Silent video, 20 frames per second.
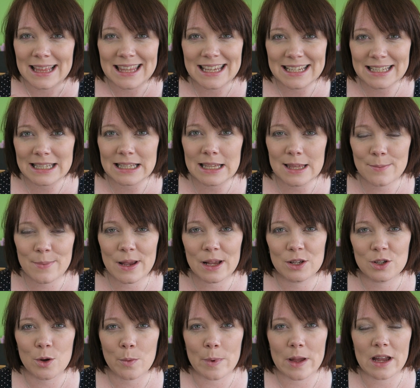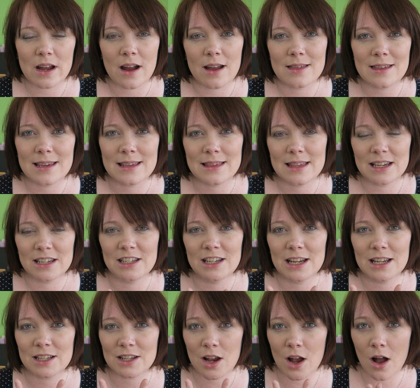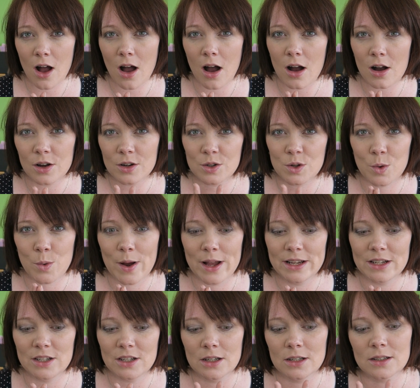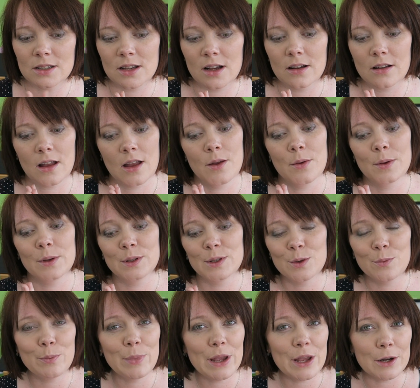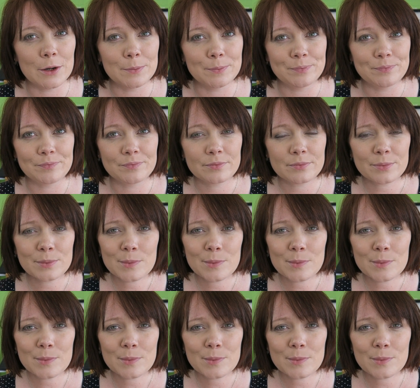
This is the big topic I think this year's hard questions are going to be on.